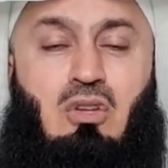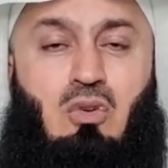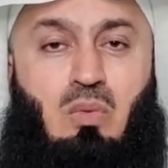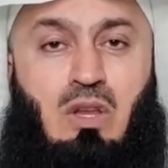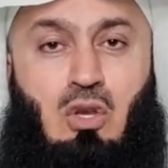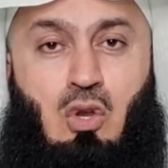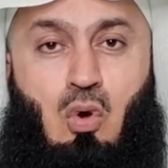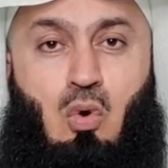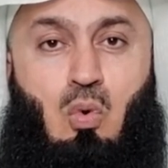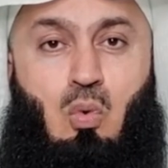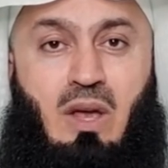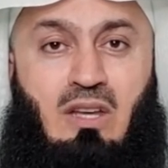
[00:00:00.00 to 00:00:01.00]
You know, we know
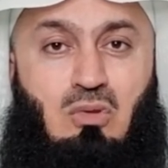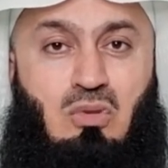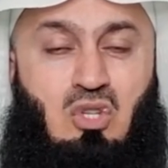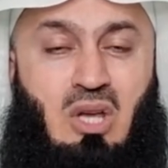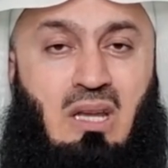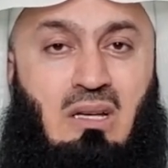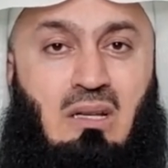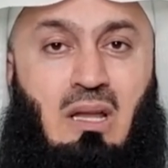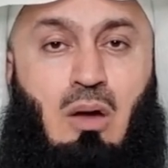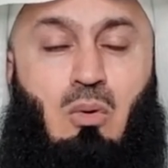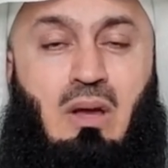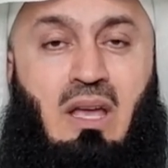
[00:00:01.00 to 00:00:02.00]
where to
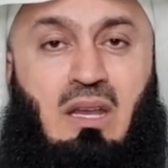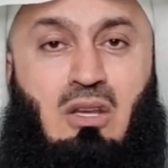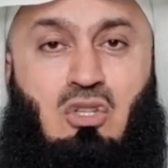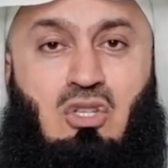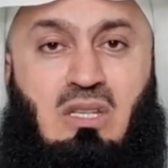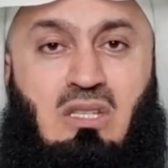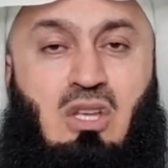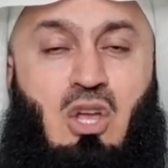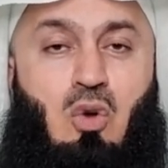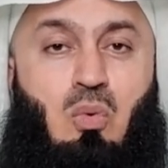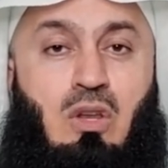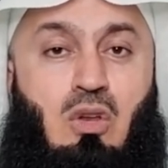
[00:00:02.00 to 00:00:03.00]
channel our energies.
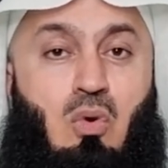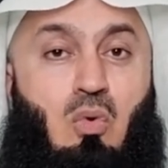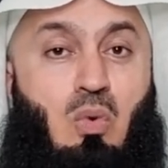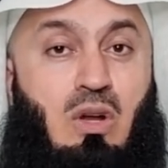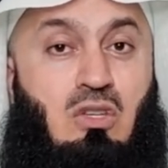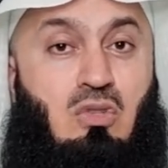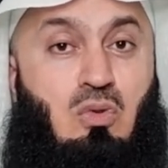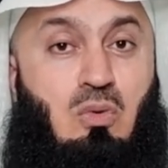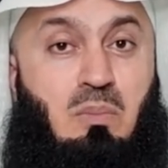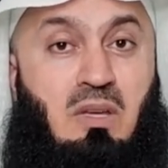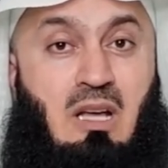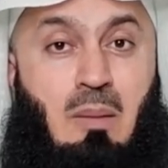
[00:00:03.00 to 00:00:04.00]
We know what
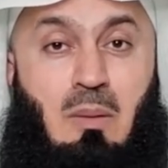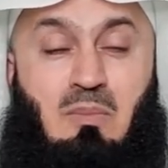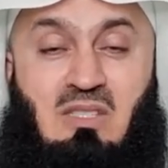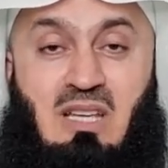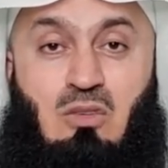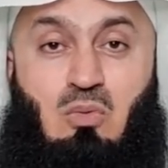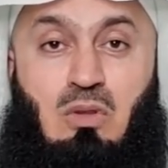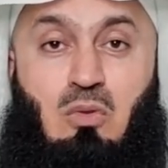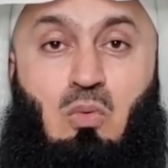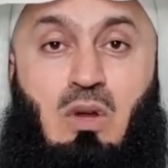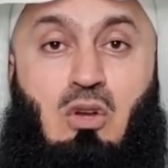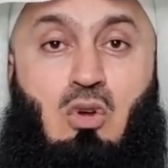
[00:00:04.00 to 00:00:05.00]
to become upset
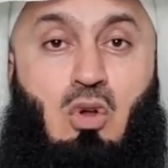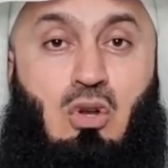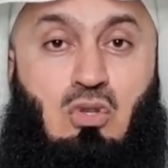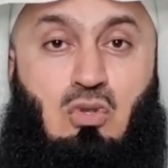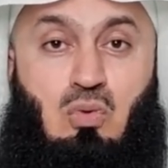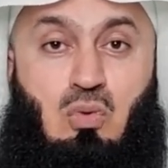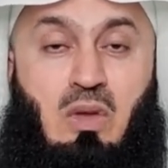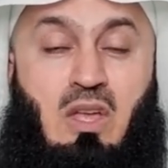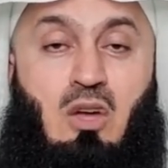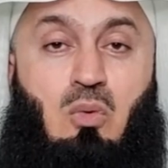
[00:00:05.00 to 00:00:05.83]
with, what not to.